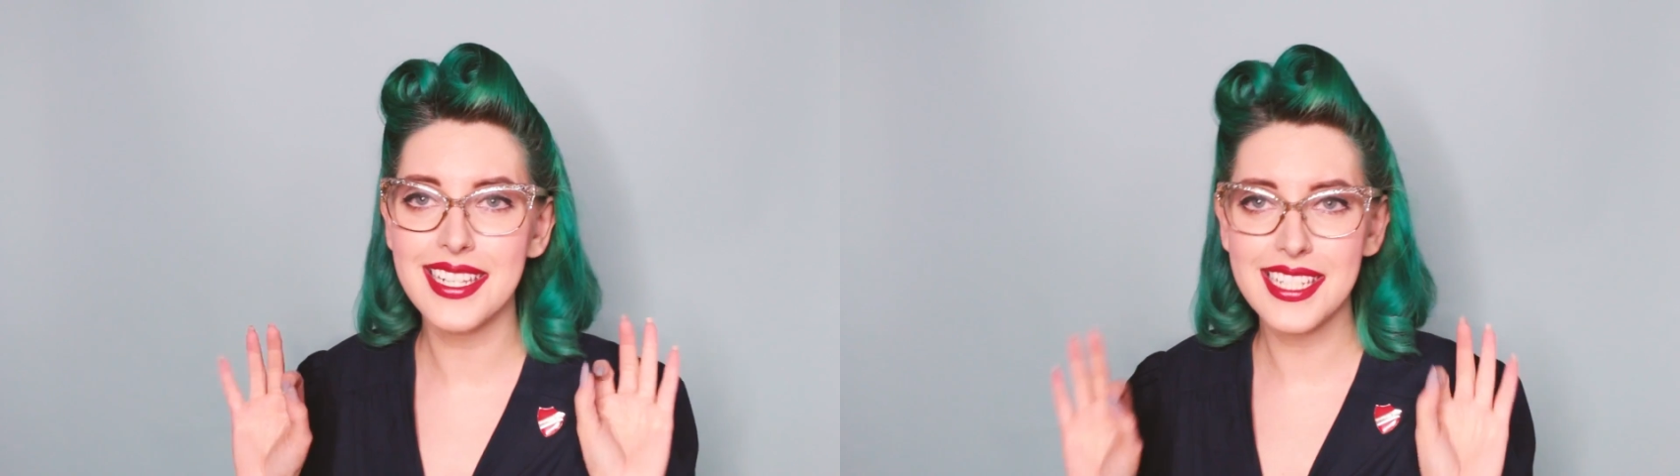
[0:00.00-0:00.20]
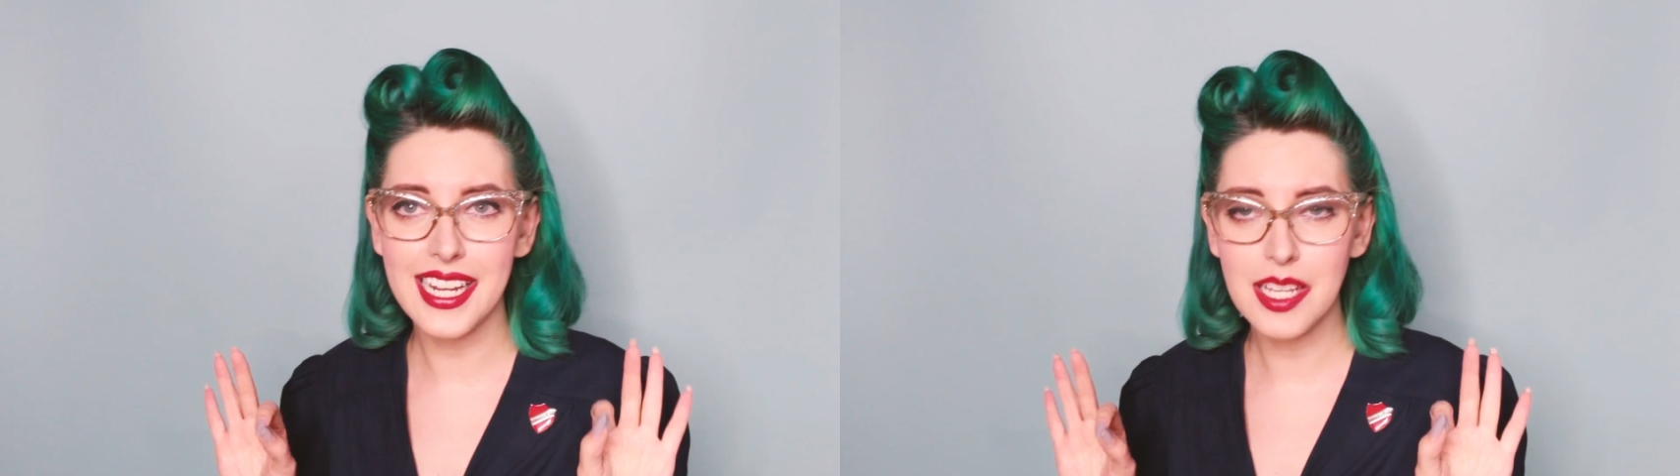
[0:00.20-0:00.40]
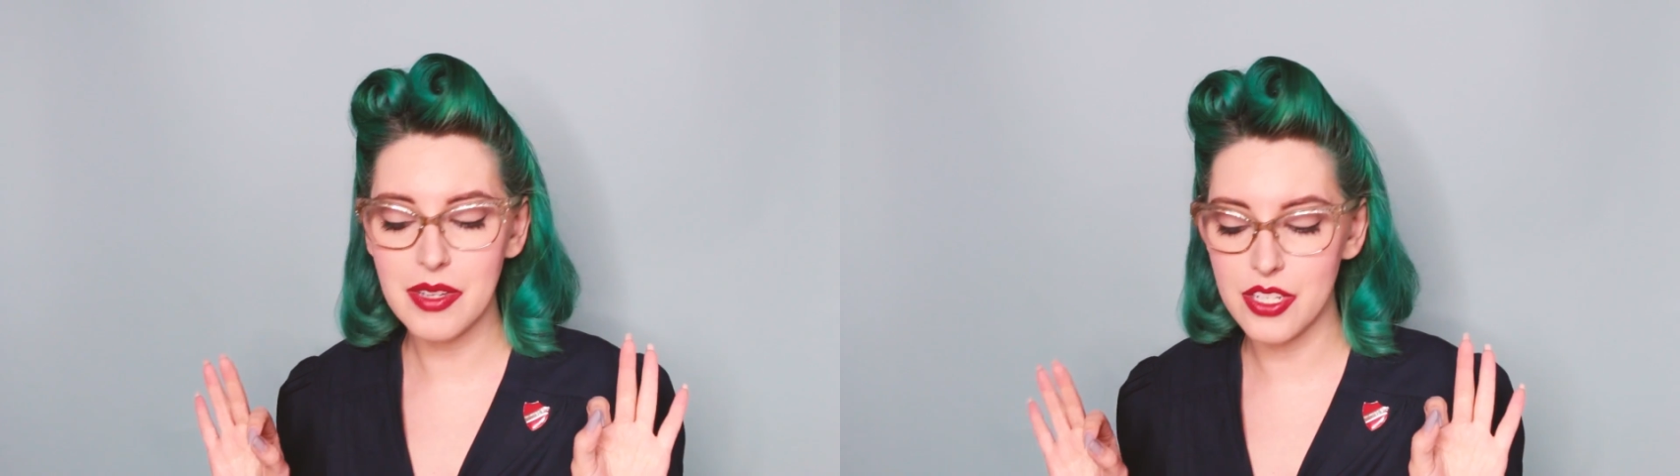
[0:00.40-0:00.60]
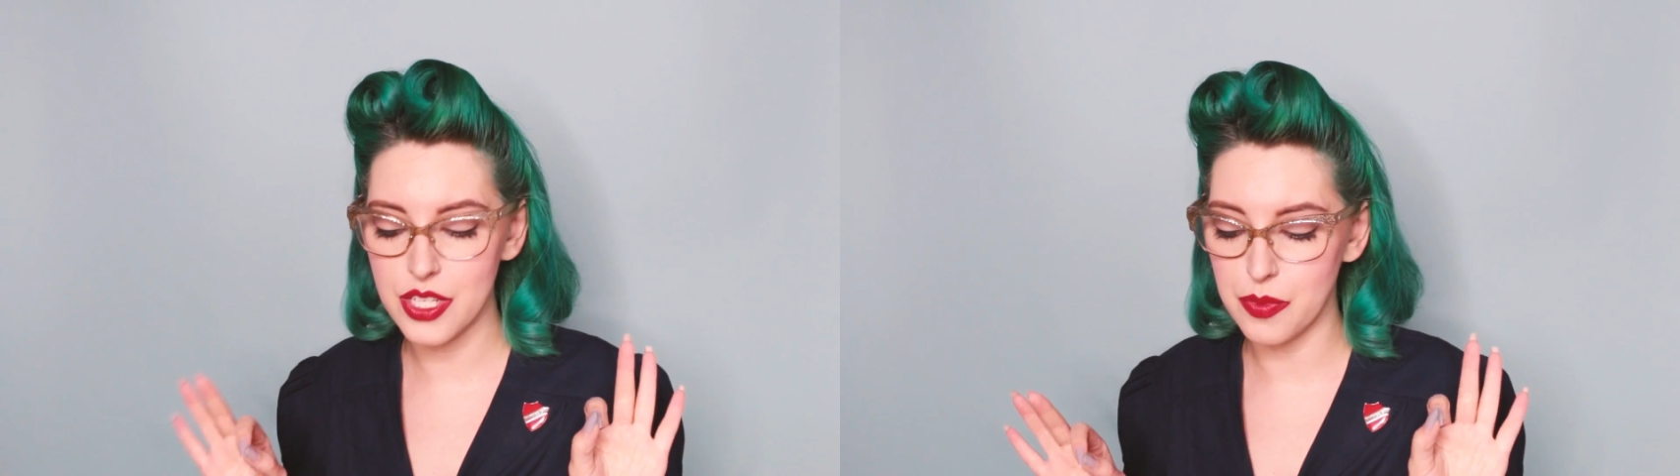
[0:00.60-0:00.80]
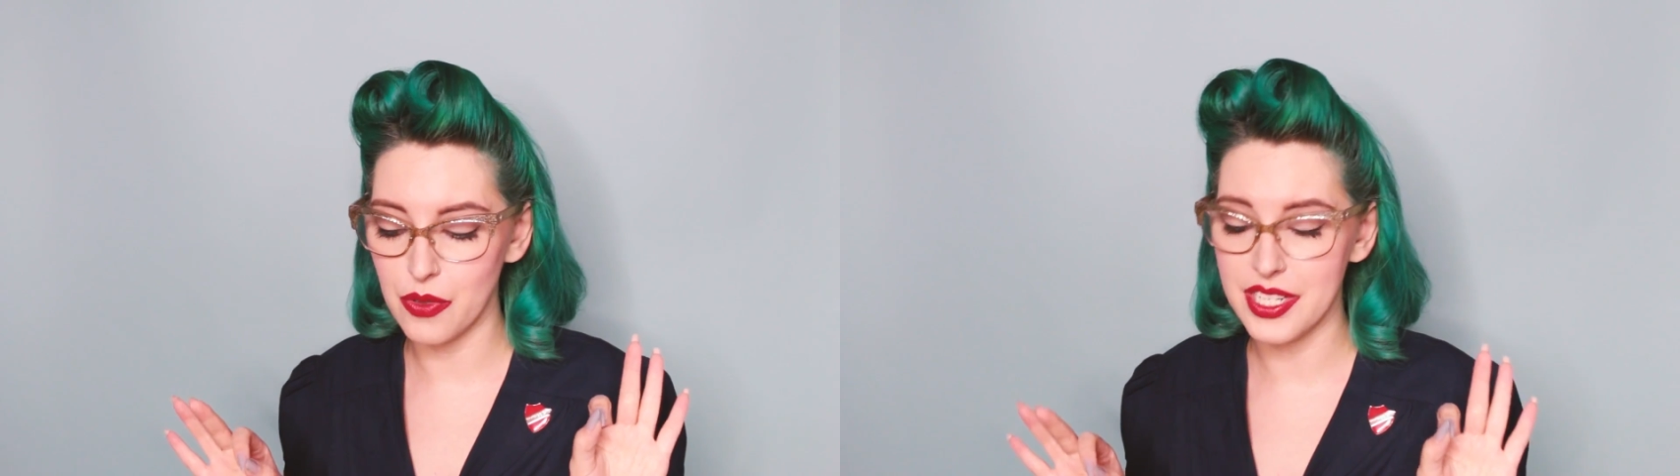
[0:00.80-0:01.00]
a tiny bit
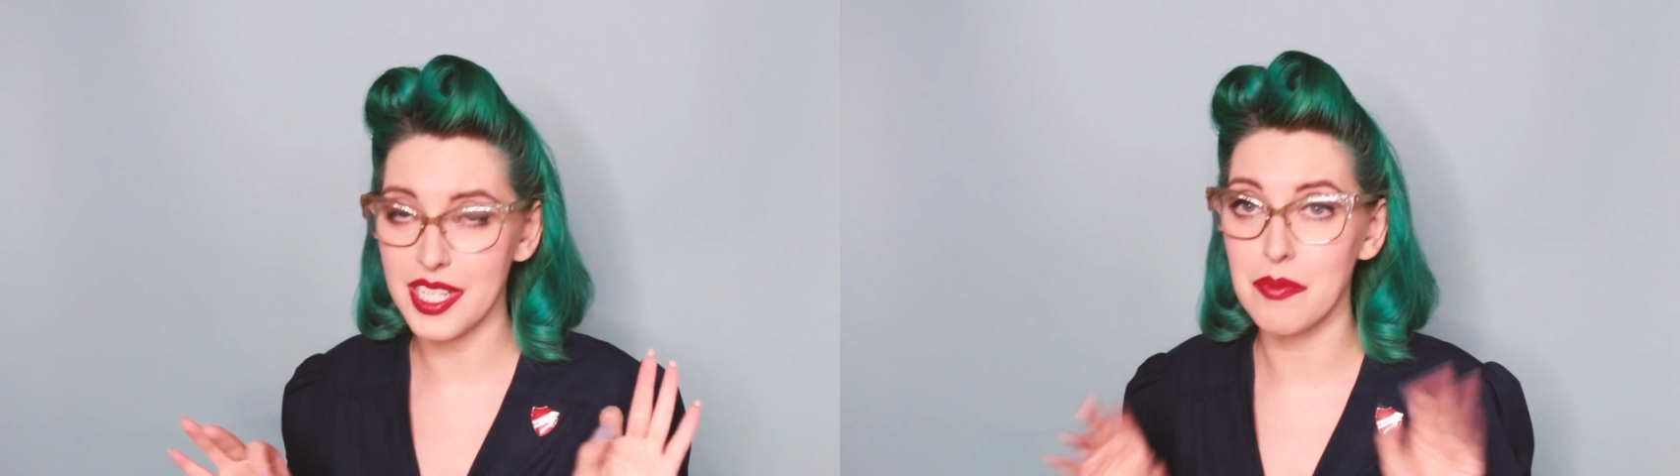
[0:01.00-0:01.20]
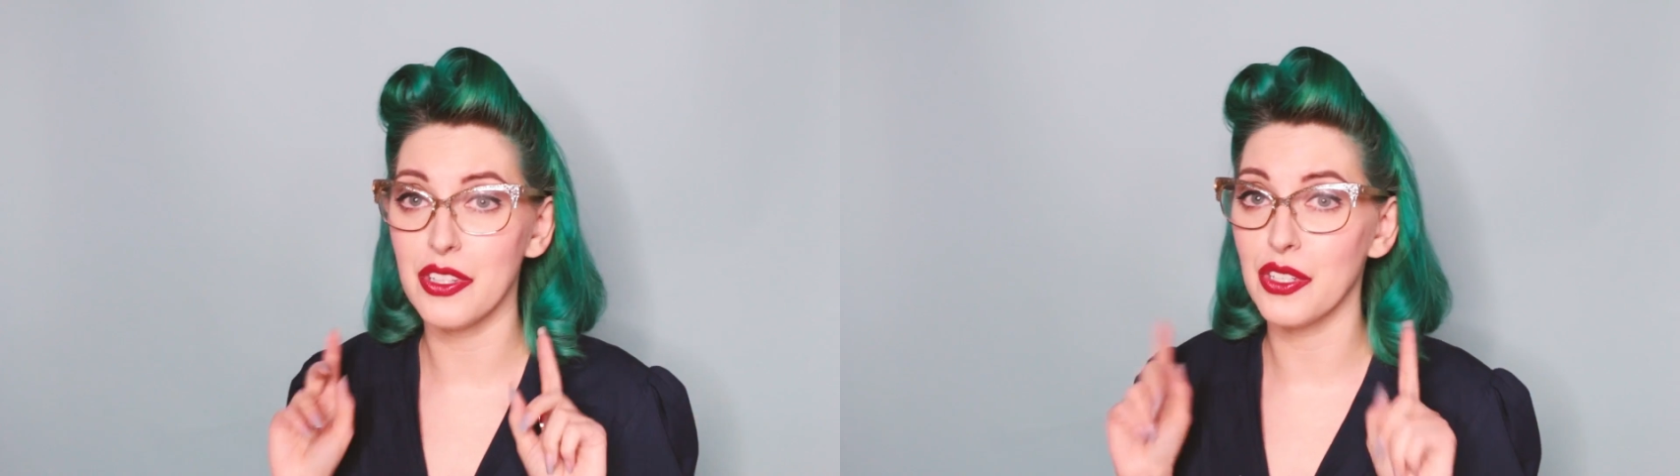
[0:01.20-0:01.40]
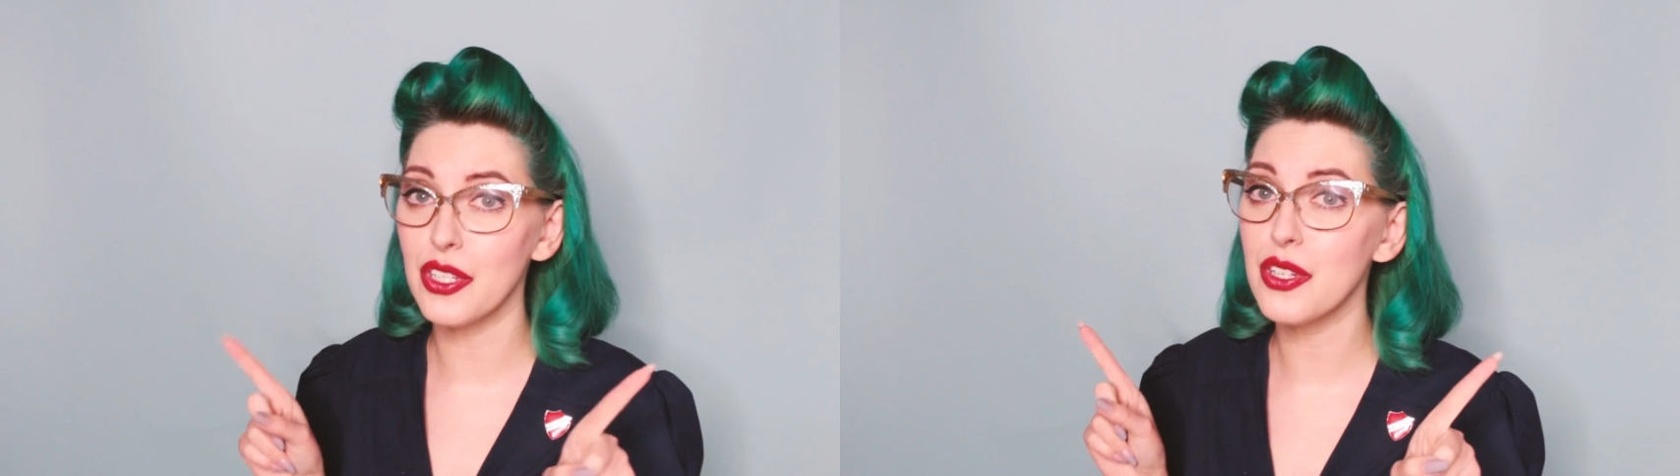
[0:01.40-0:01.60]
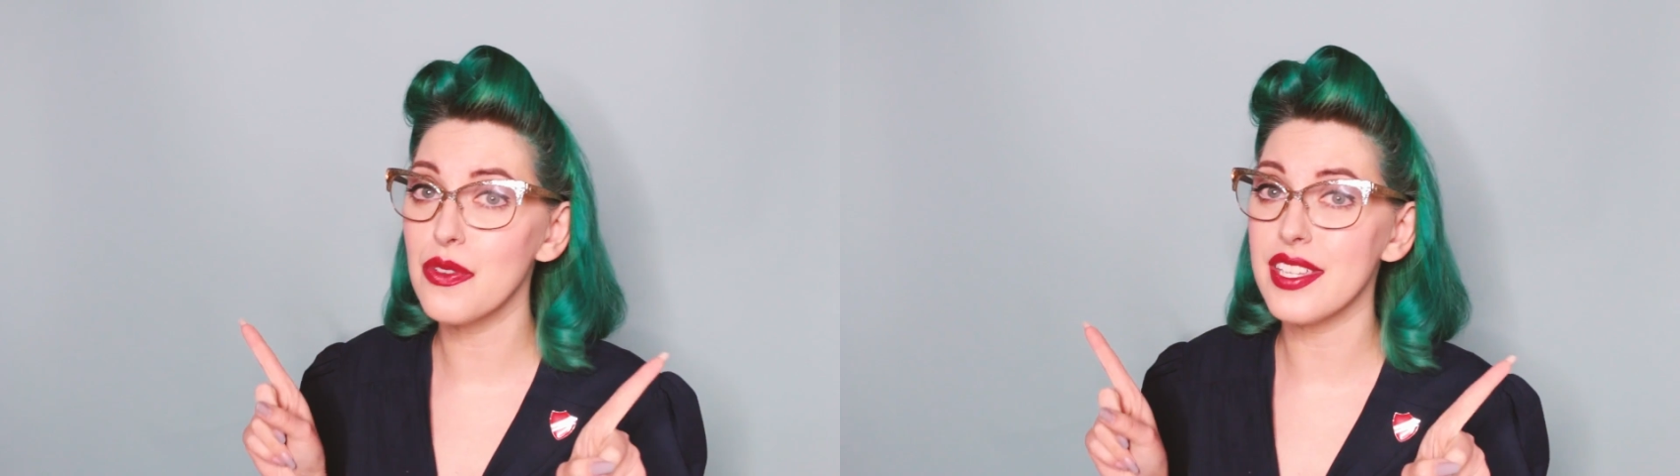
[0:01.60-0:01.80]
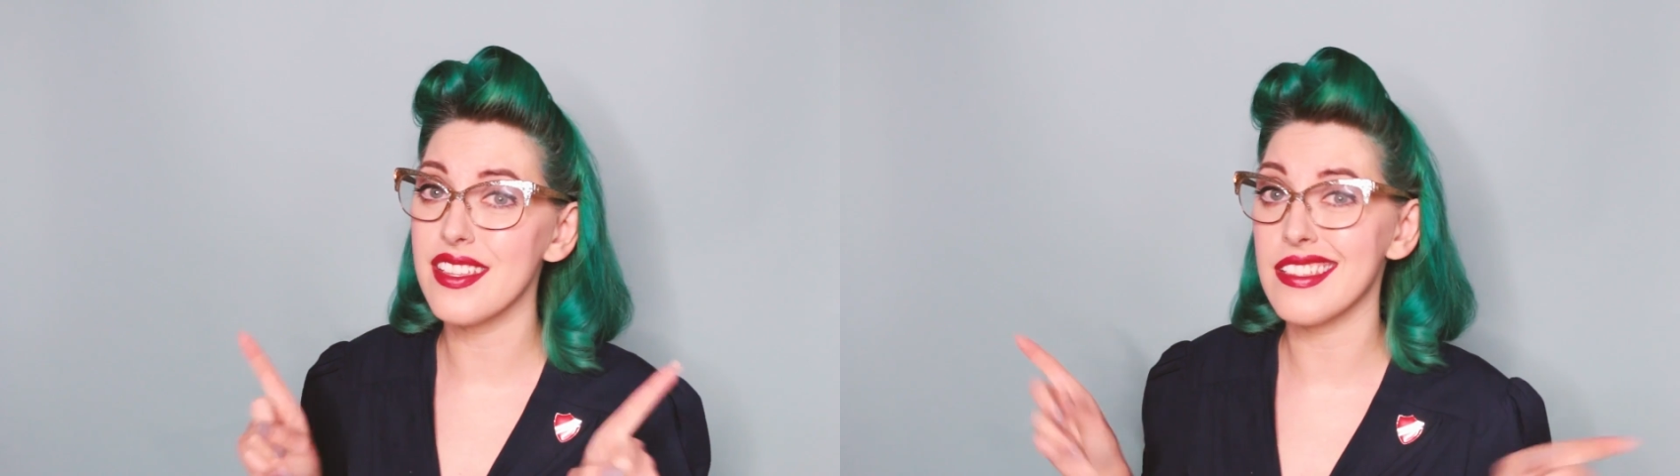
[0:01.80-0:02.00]
disappointing but the good
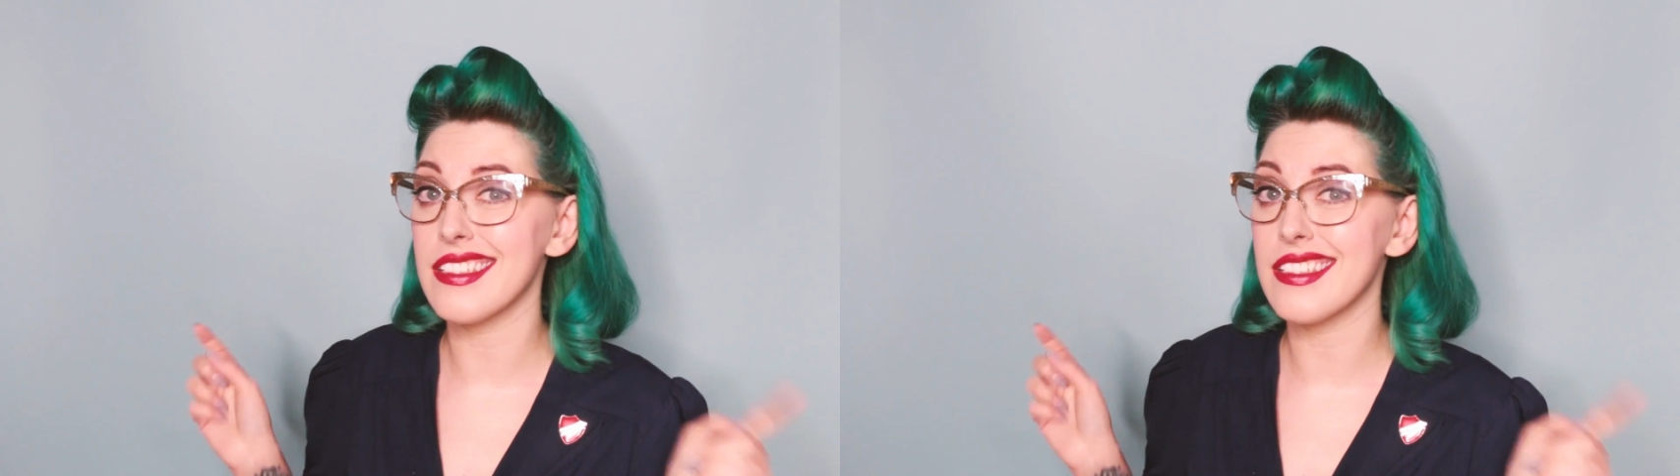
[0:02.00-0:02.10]
news is,